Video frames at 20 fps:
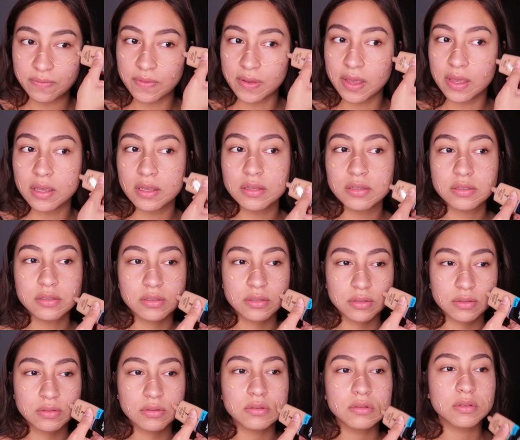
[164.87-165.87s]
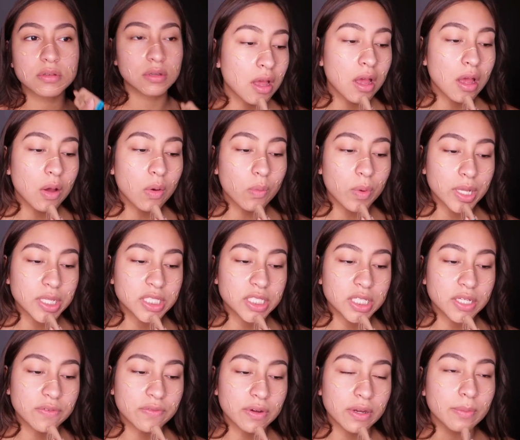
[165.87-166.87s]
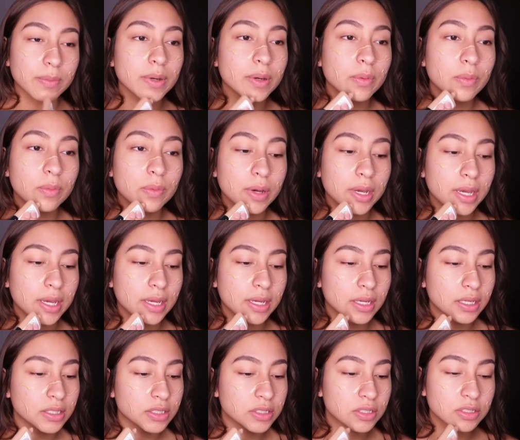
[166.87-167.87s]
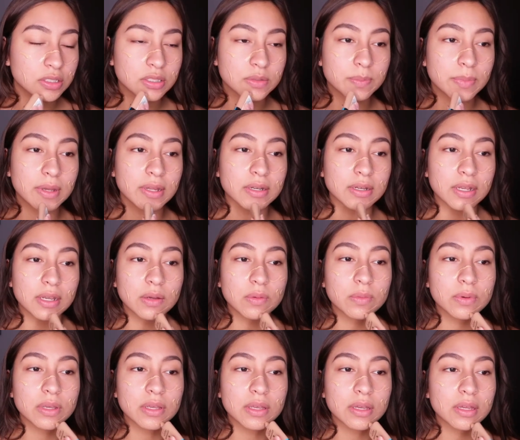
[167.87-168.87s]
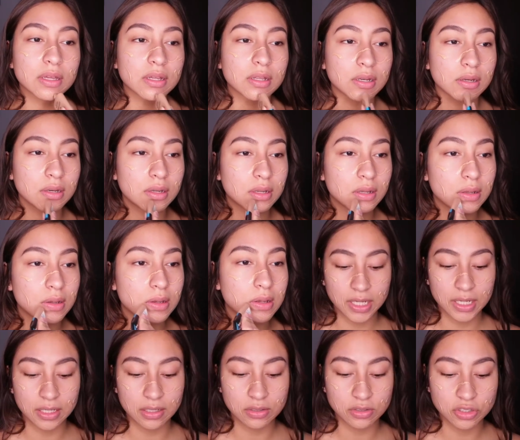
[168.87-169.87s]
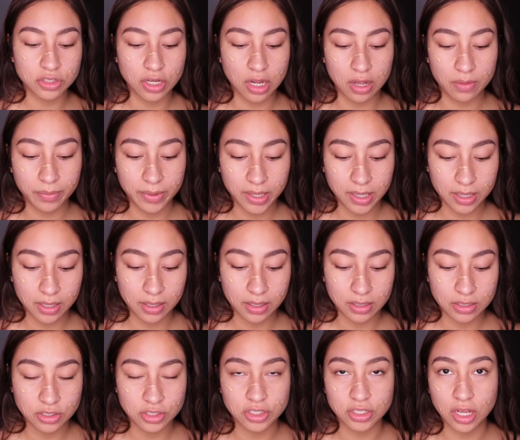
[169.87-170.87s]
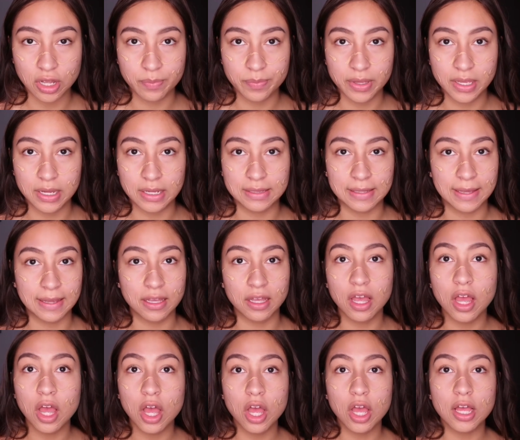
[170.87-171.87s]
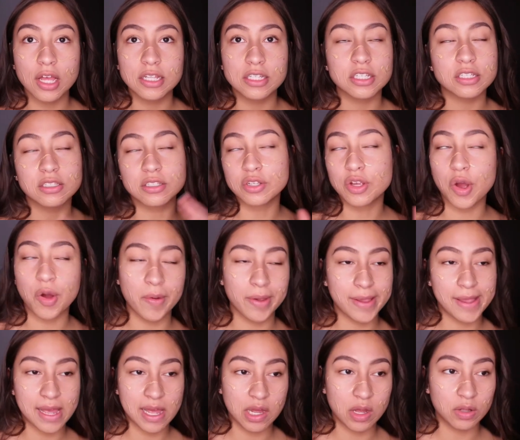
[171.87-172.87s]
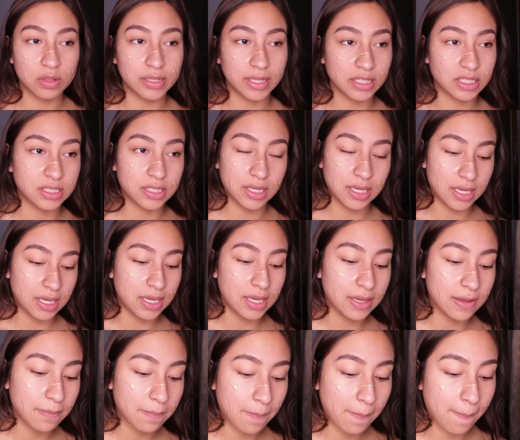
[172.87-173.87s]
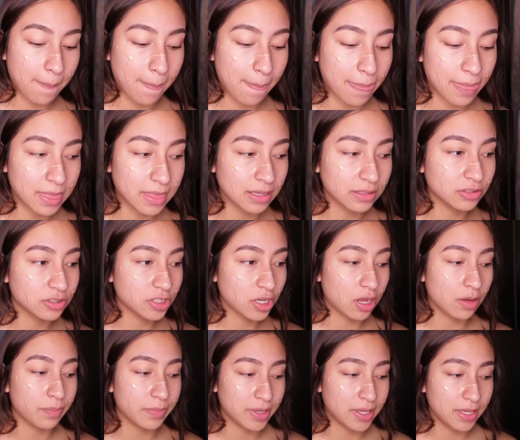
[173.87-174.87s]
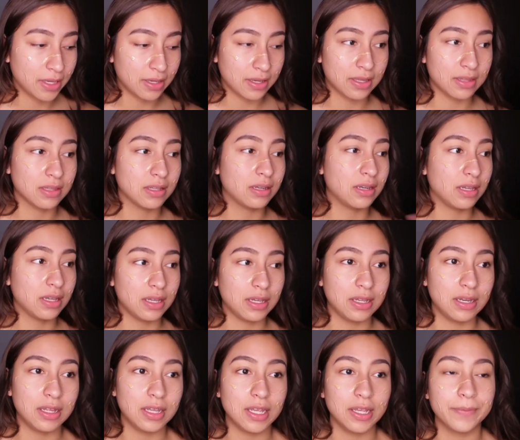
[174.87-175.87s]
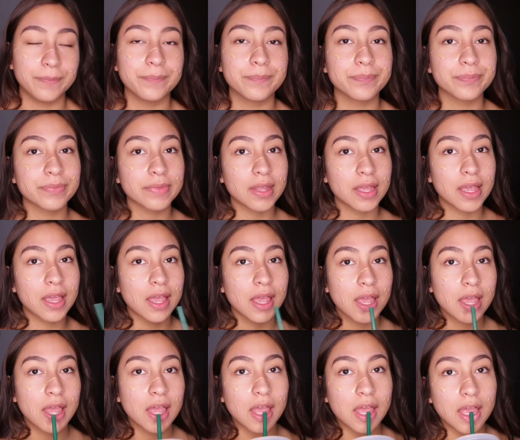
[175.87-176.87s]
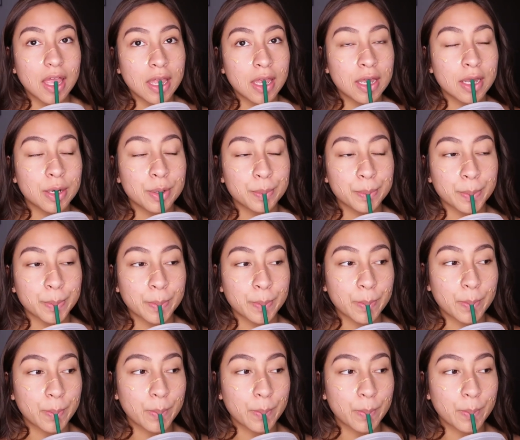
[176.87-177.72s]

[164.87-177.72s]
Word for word: face. What's your favorite way to spend a weekend? Like shopping, shopping, and like just going out, like to eat, and then shopping, and then eating, and.